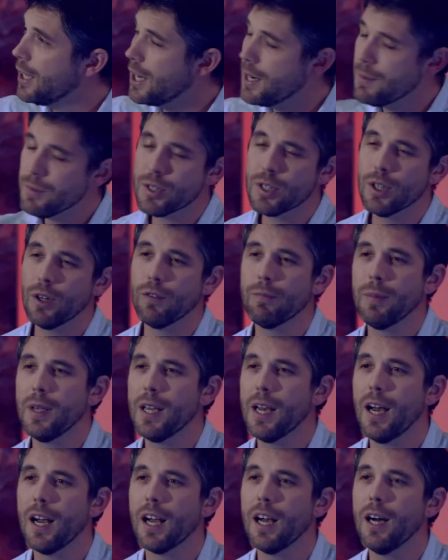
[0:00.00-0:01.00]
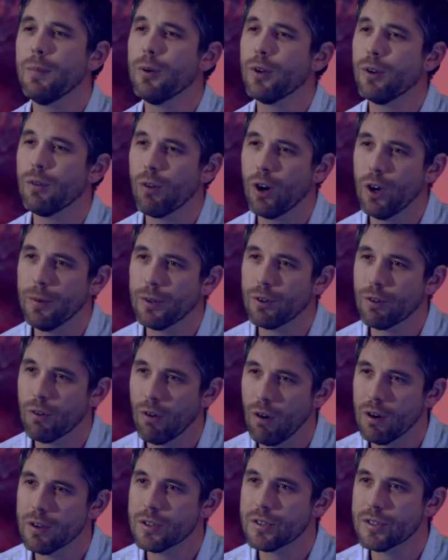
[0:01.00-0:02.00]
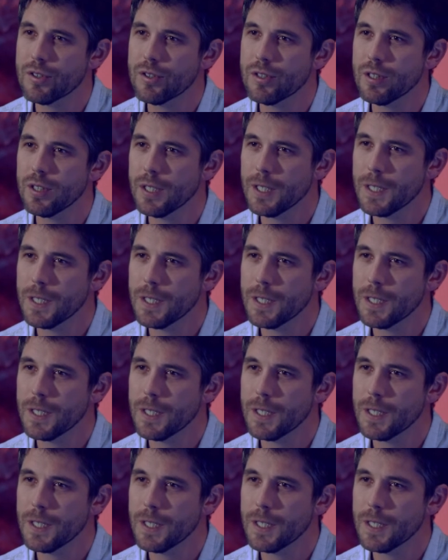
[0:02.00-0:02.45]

let himself be hung up on a Roman cross.